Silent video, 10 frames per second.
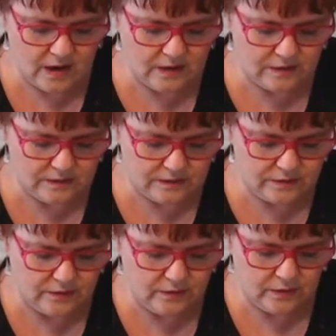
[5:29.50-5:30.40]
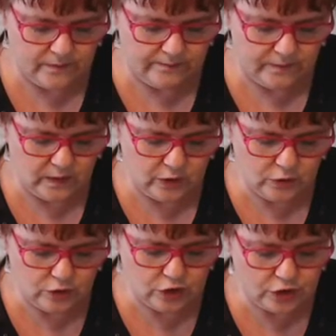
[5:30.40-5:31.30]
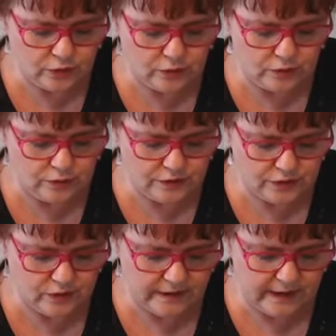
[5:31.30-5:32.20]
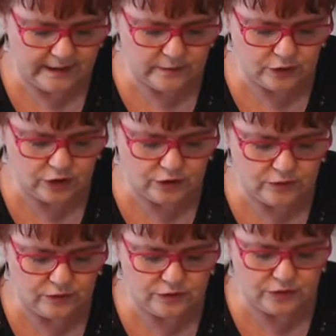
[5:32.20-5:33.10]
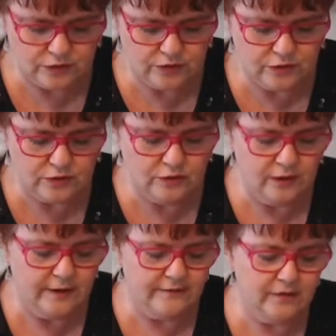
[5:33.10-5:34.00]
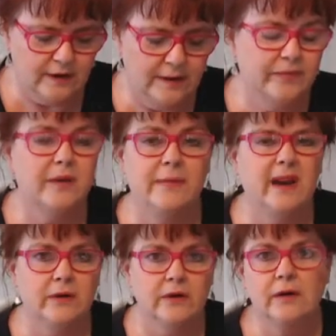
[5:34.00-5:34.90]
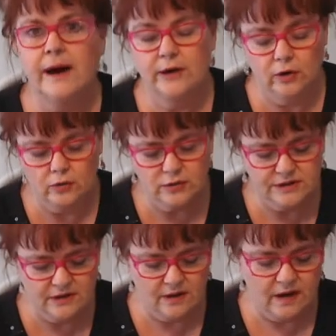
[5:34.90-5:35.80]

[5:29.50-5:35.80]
So you choose, you can either choose to cover up the mirror. I don't.